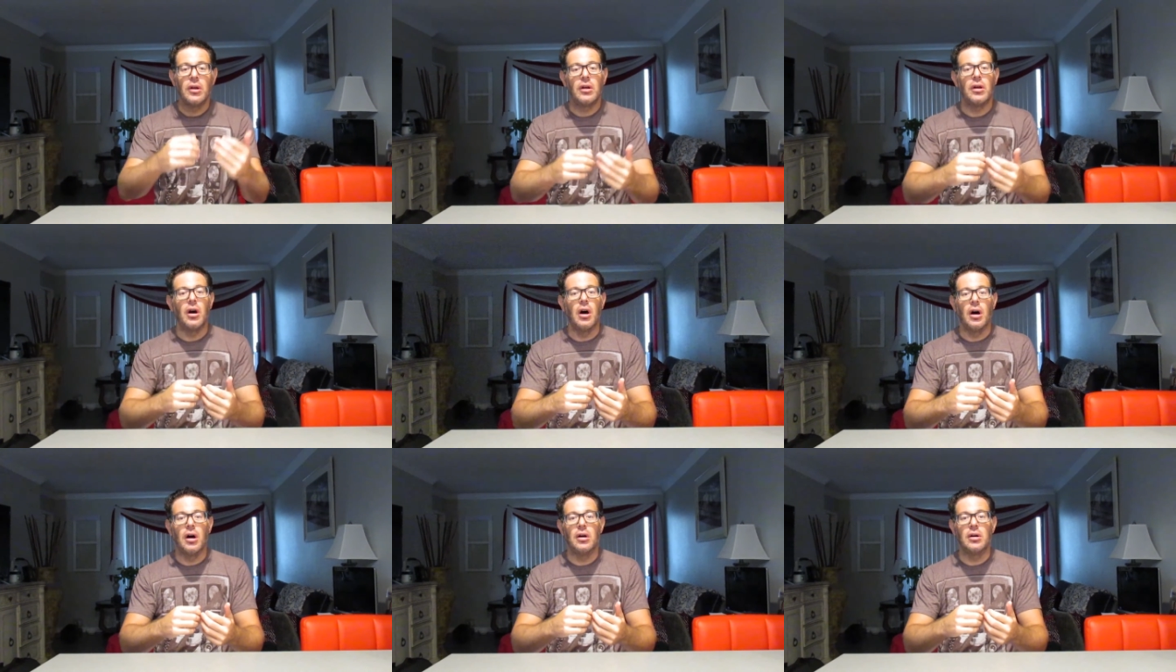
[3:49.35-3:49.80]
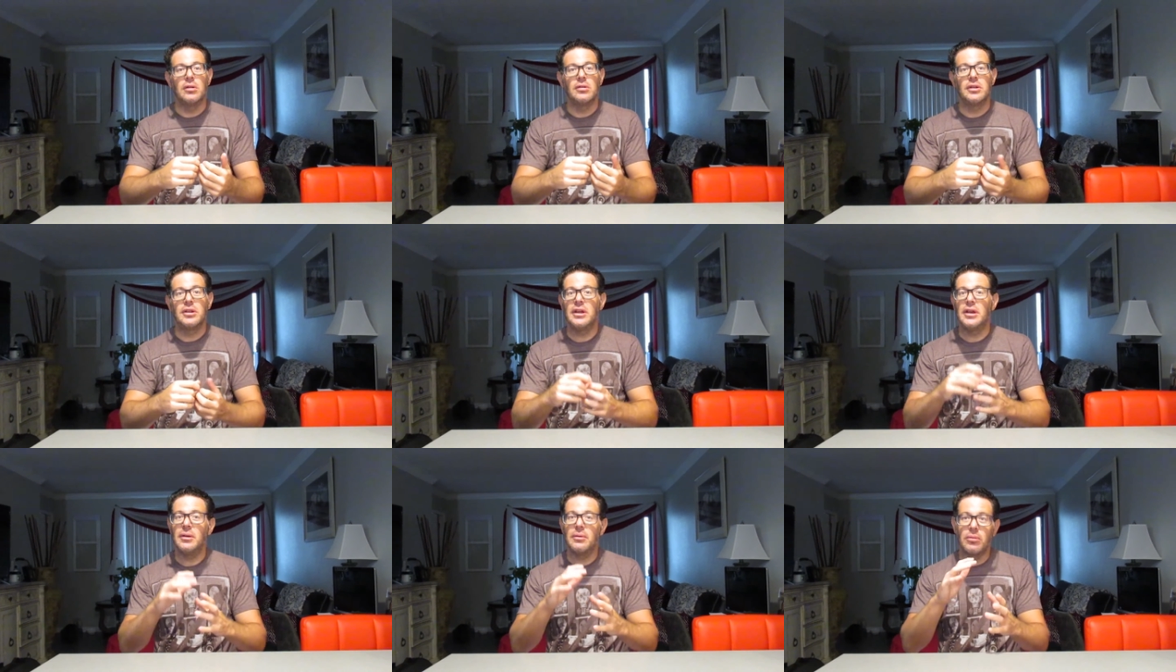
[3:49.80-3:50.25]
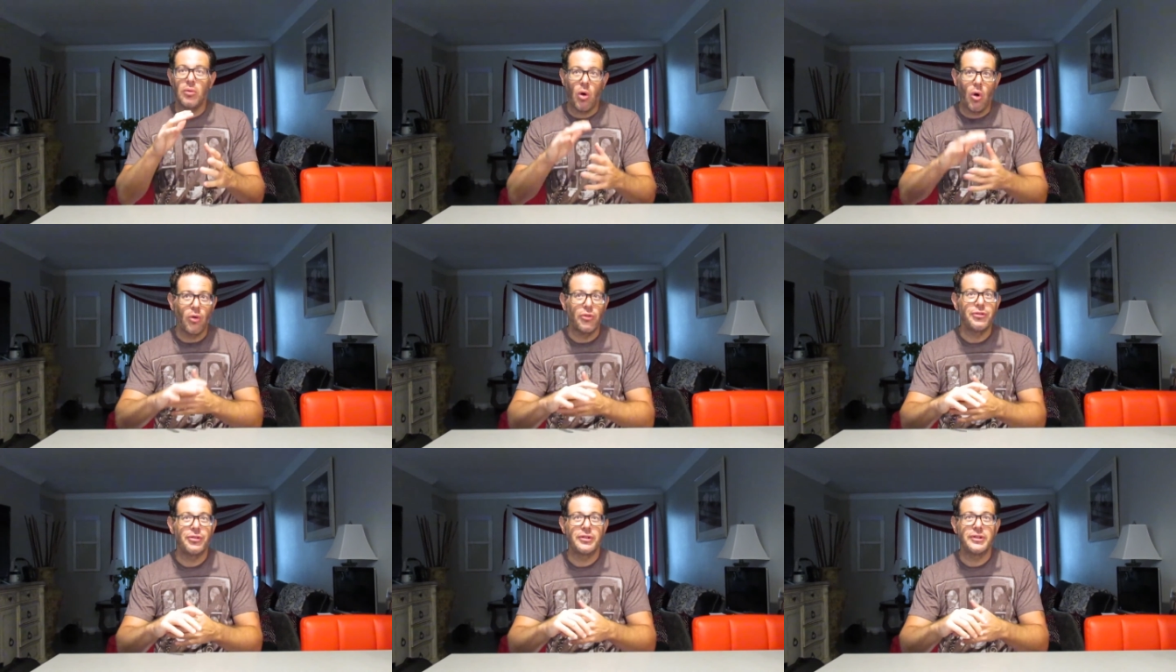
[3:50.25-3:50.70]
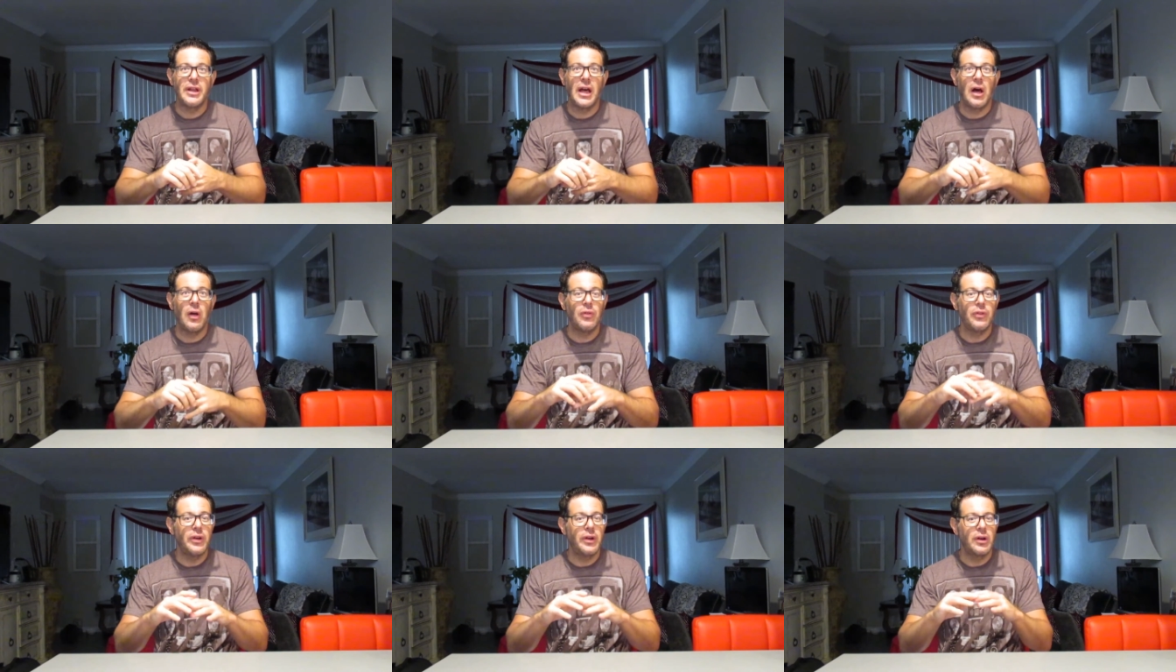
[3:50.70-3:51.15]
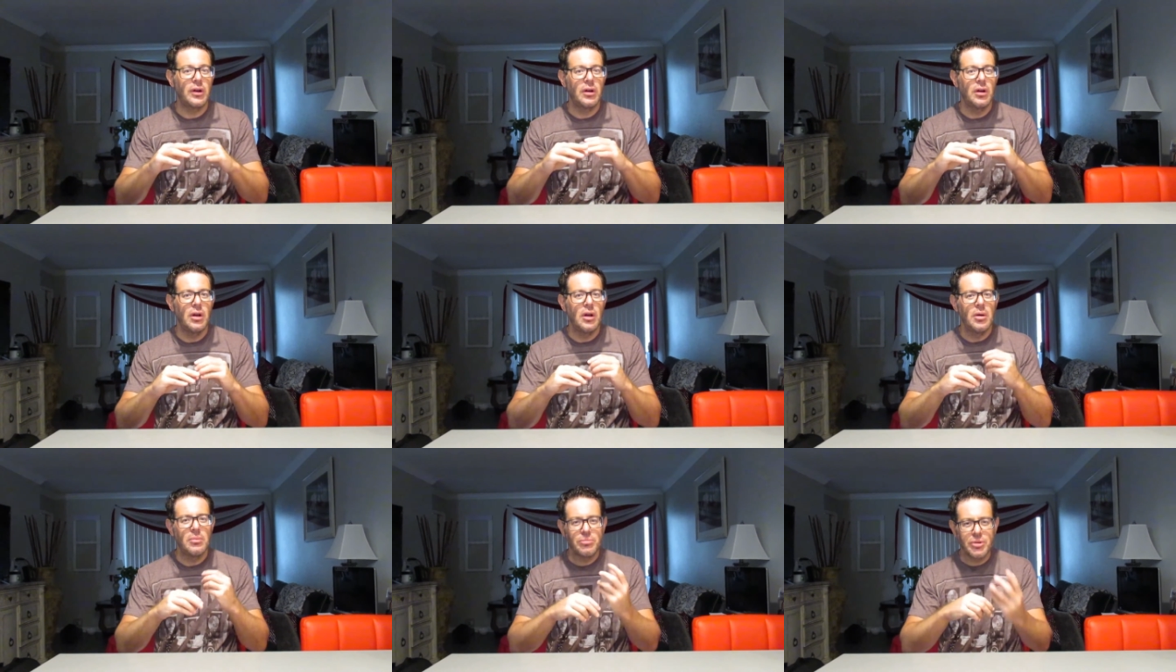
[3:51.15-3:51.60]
Lee holds her down there.